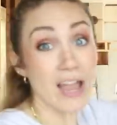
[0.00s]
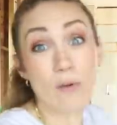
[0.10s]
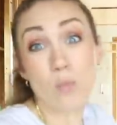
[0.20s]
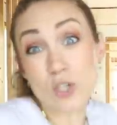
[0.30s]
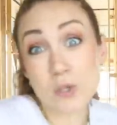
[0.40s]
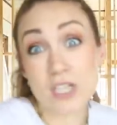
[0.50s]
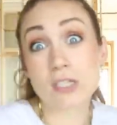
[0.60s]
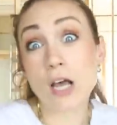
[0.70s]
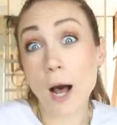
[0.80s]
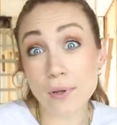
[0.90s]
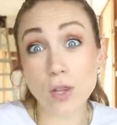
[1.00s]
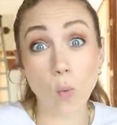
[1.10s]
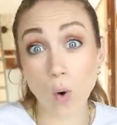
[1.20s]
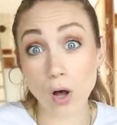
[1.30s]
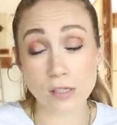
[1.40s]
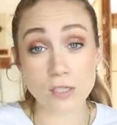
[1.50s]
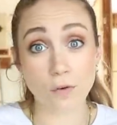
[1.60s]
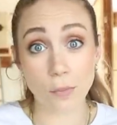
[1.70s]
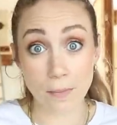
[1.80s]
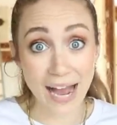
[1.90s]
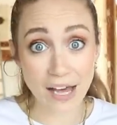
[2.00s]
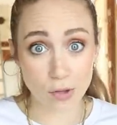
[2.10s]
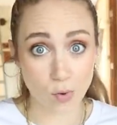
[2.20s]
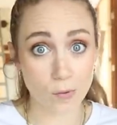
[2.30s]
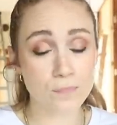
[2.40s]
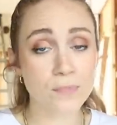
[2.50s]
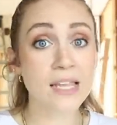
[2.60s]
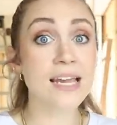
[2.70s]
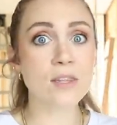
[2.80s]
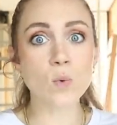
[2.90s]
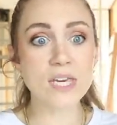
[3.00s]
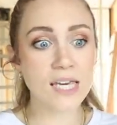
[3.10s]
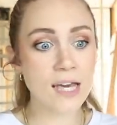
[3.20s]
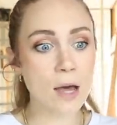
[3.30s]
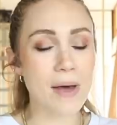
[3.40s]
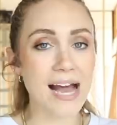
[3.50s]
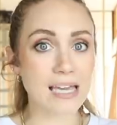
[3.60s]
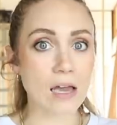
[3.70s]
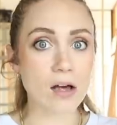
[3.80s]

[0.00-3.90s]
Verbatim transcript: and which was the top of the walls from the bathroom. And then we can come back and